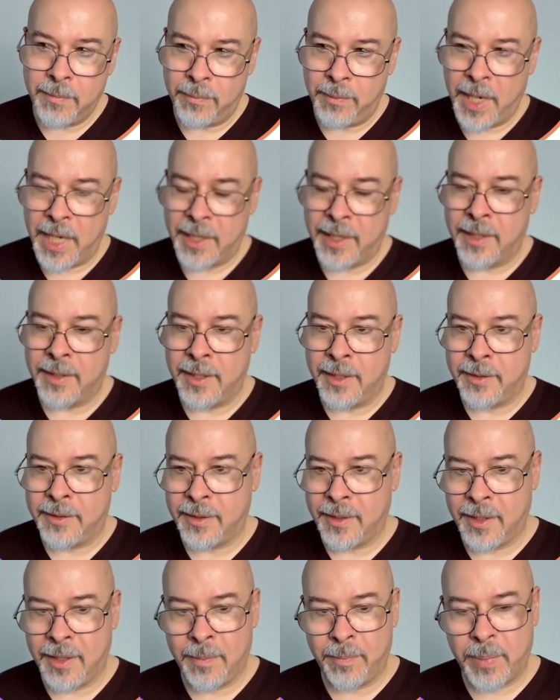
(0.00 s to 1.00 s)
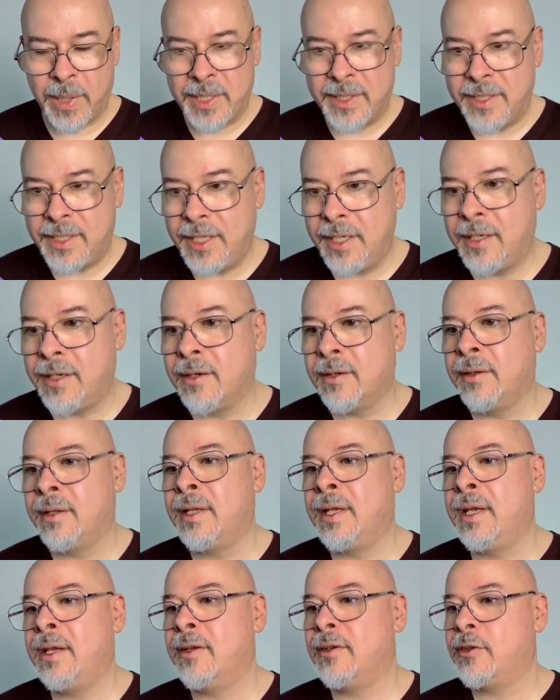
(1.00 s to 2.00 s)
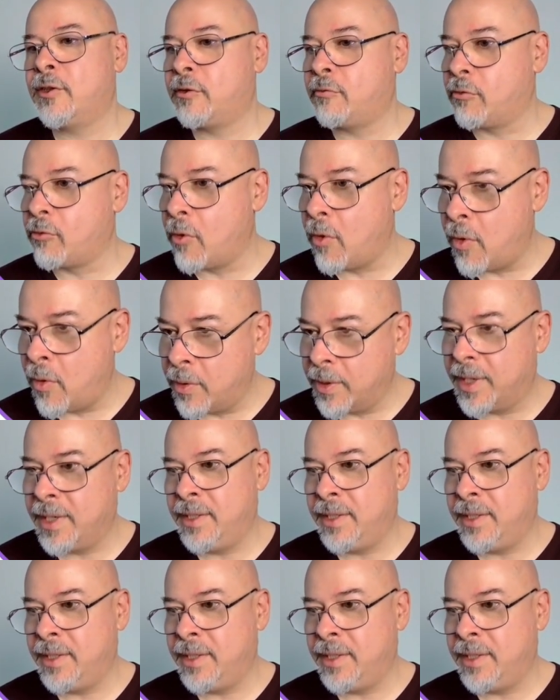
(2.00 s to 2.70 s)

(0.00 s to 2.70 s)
making it a particularly strong